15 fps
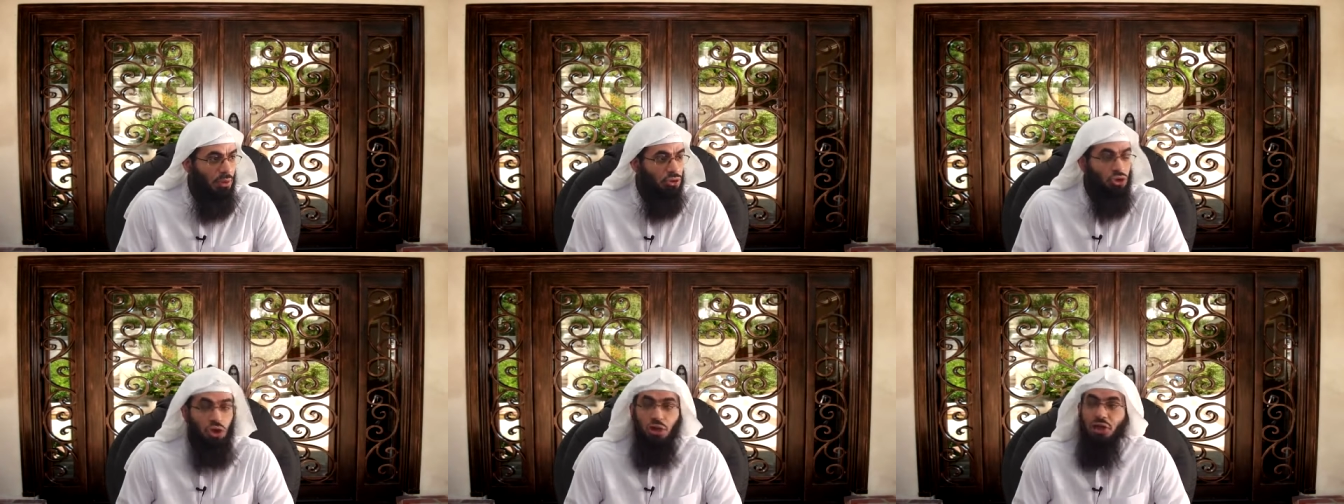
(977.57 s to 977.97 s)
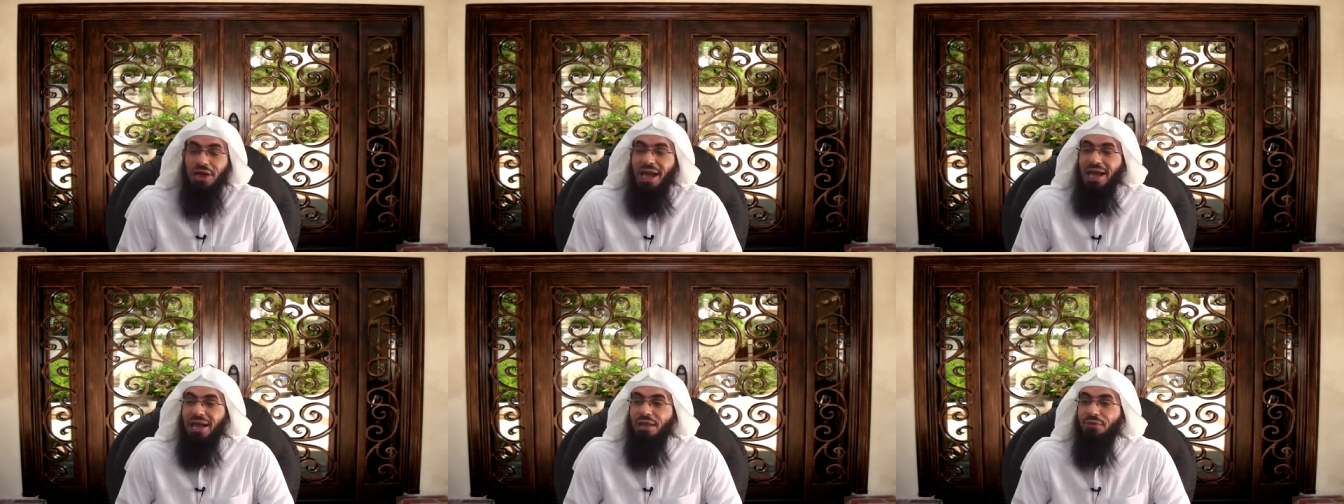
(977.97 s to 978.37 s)
So you're
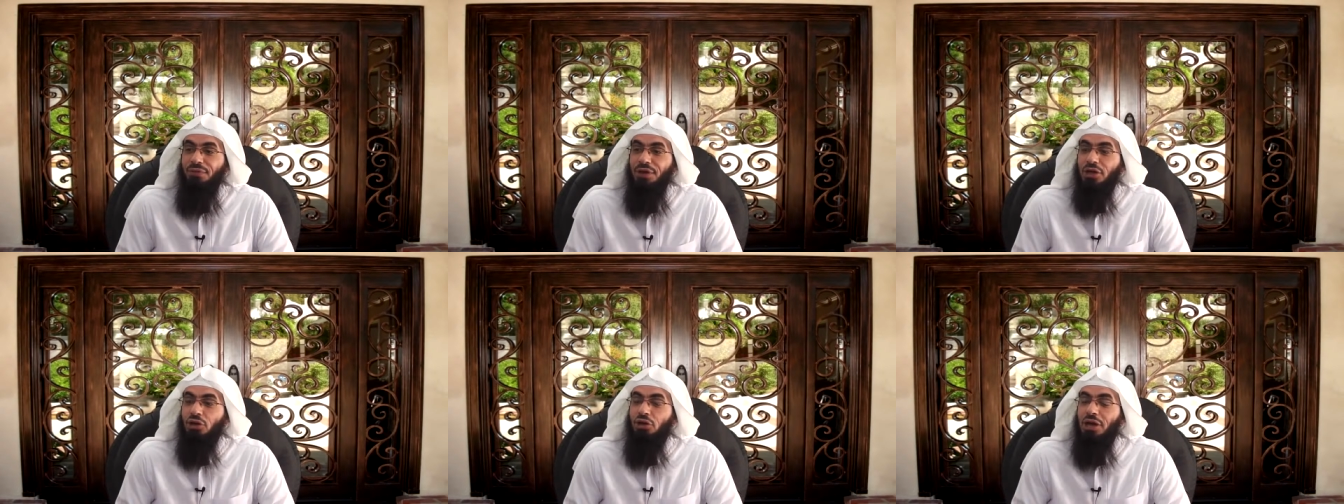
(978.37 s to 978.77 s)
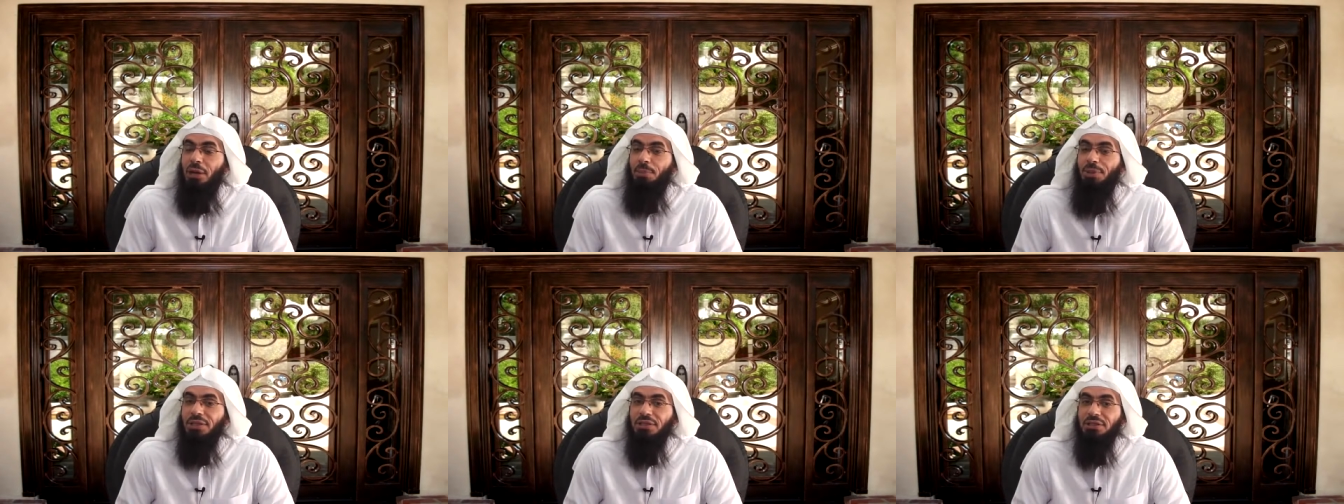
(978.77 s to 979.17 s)
not even going
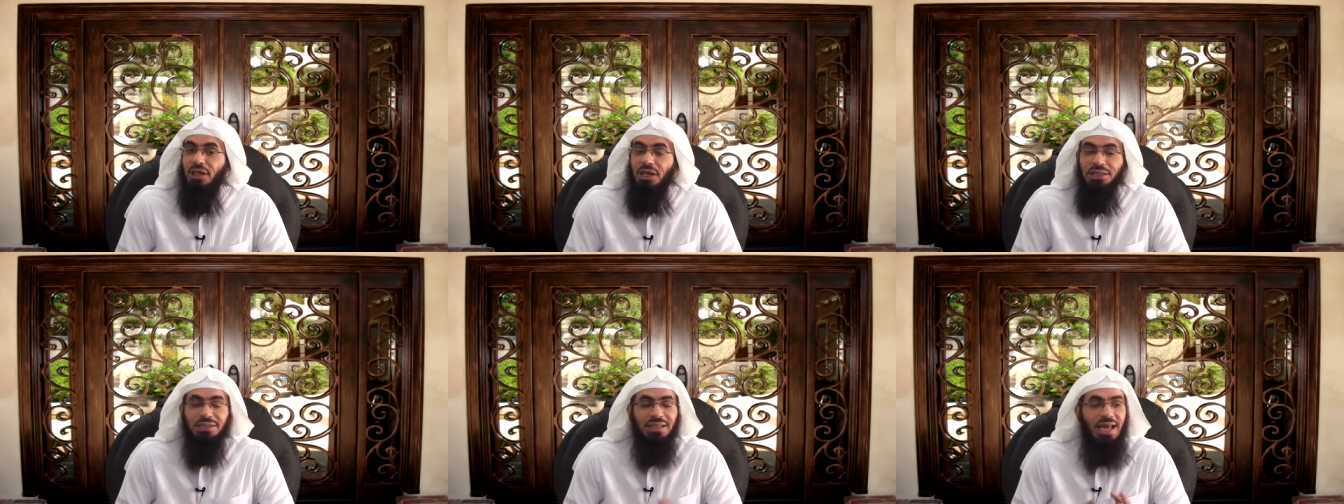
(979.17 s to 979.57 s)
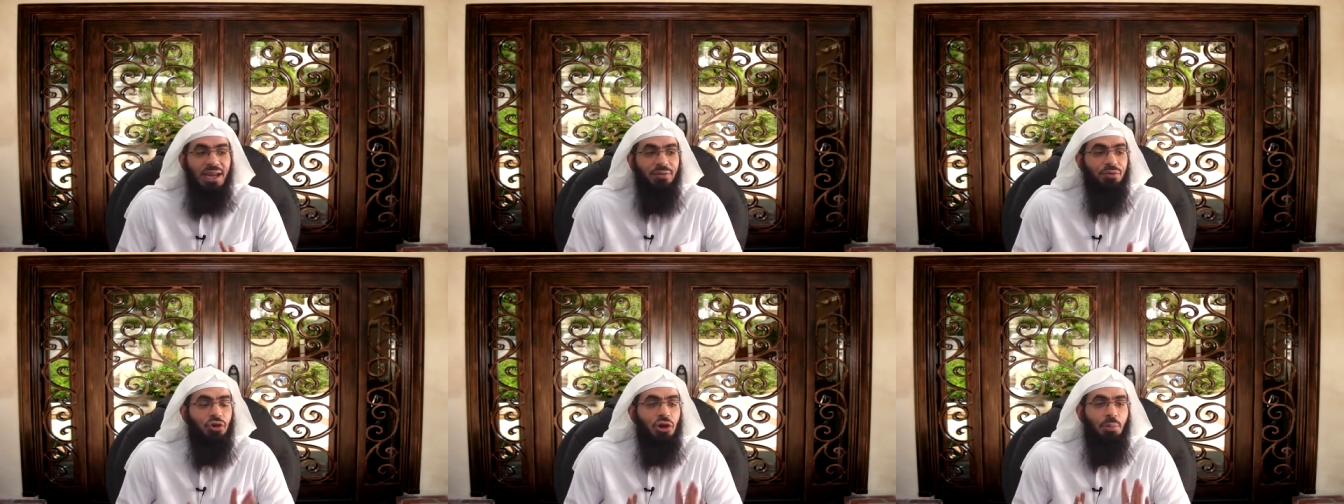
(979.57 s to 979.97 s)
to be, it's not
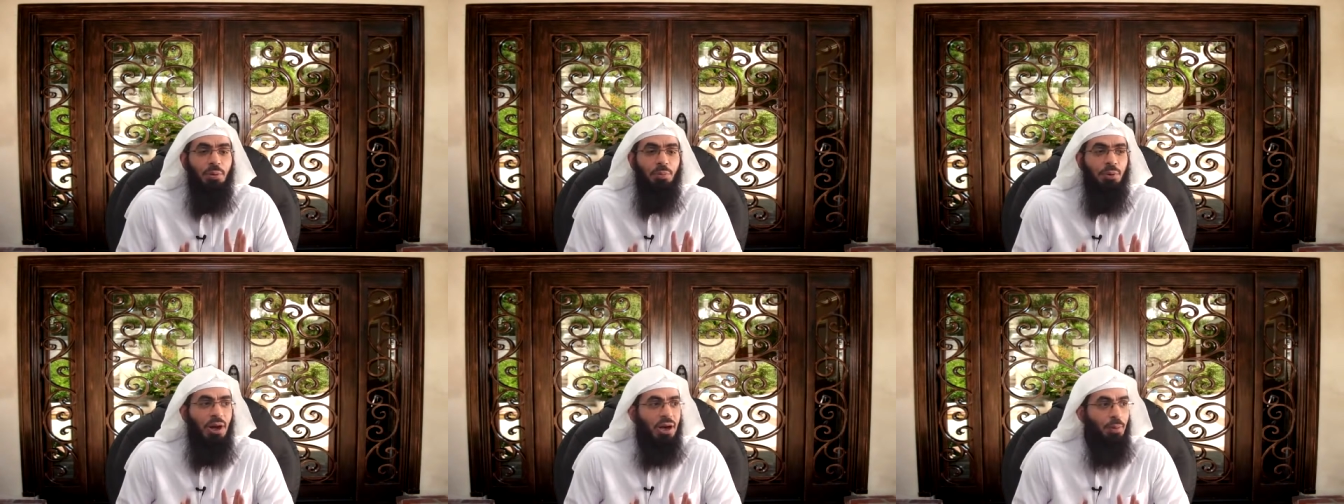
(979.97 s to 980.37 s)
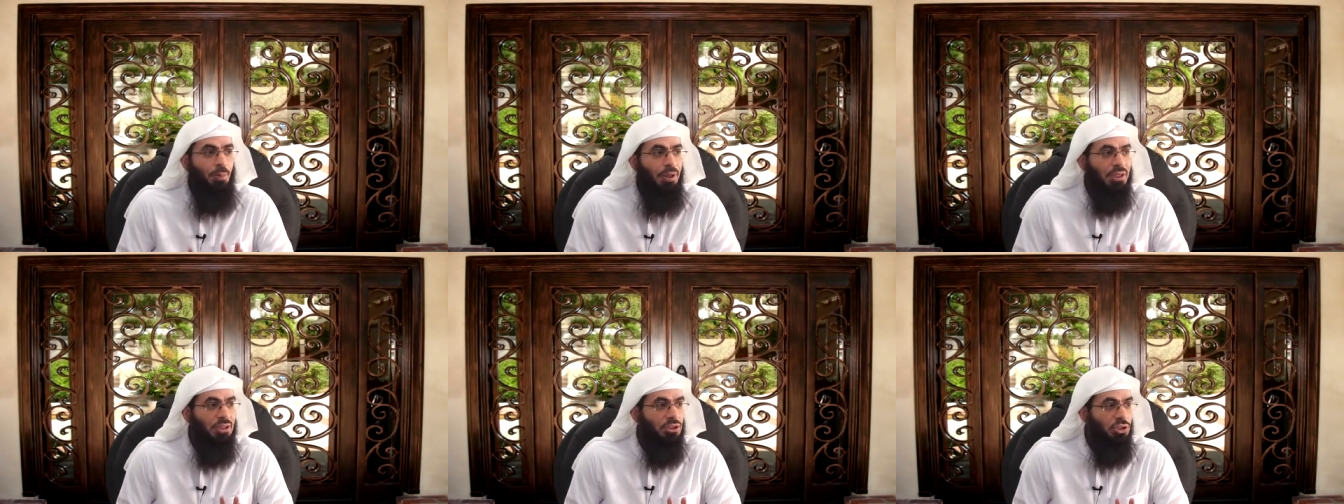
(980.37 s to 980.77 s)
even going to be brought up
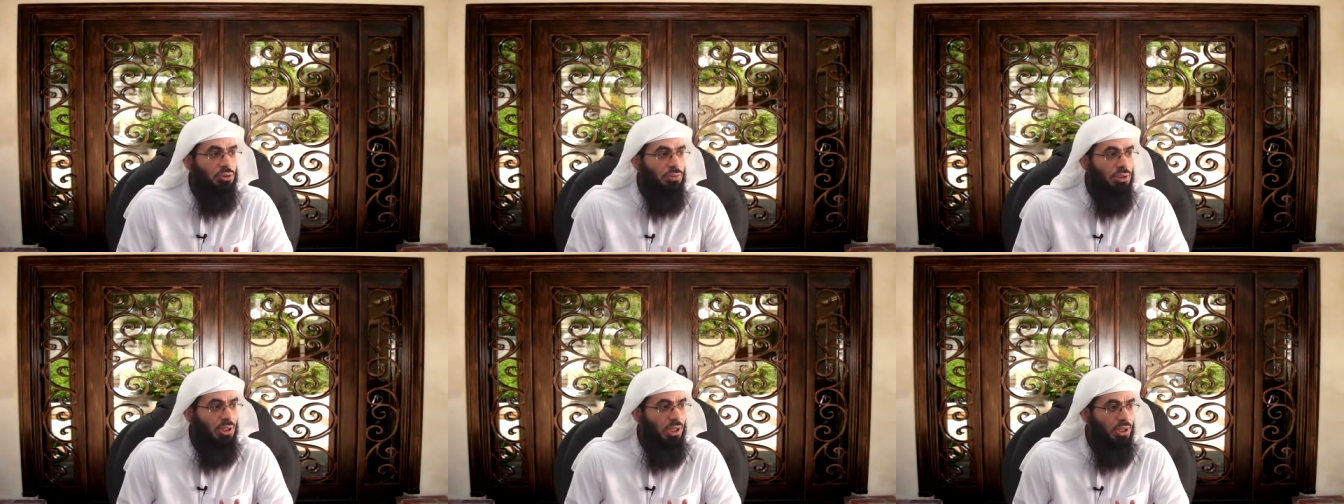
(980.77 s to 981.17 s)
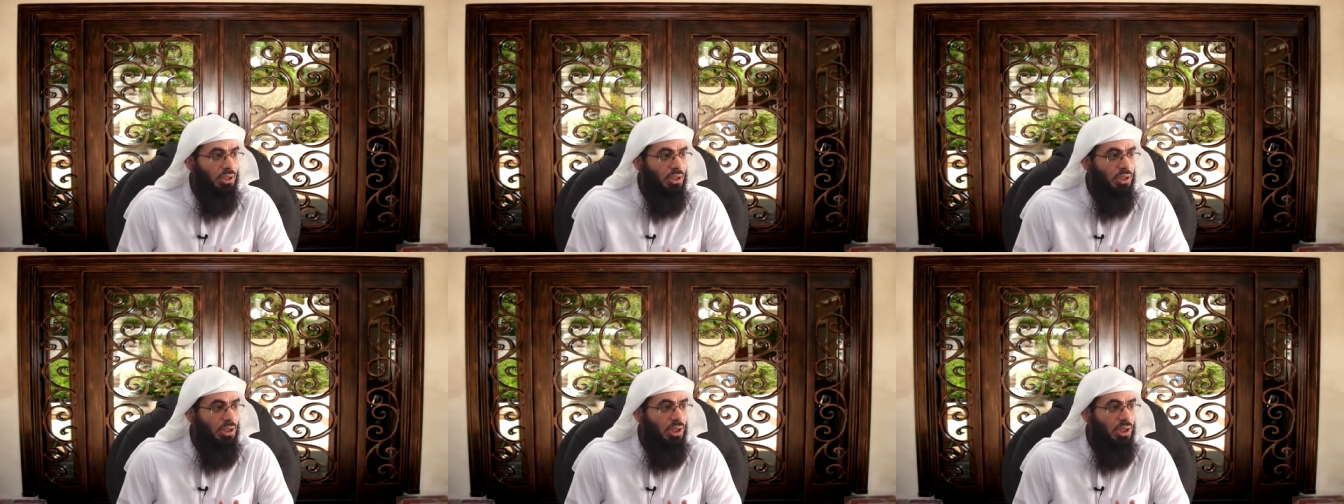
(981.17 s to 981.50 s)
on the judgment day.